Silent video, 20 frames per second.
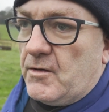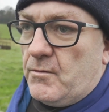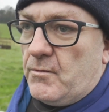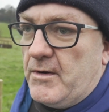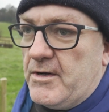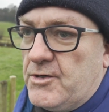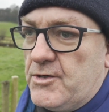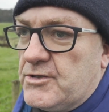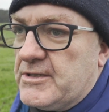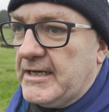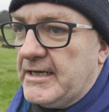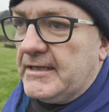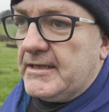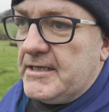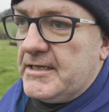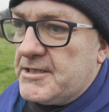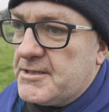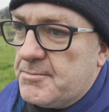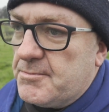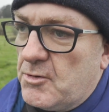when you take
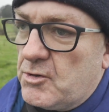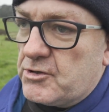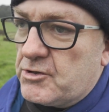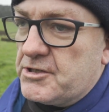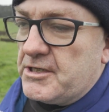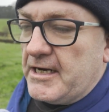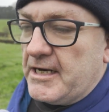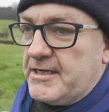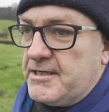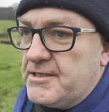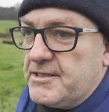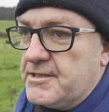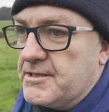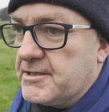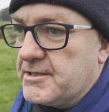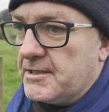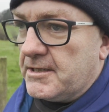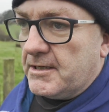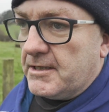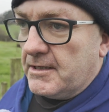these small
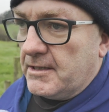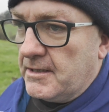changes,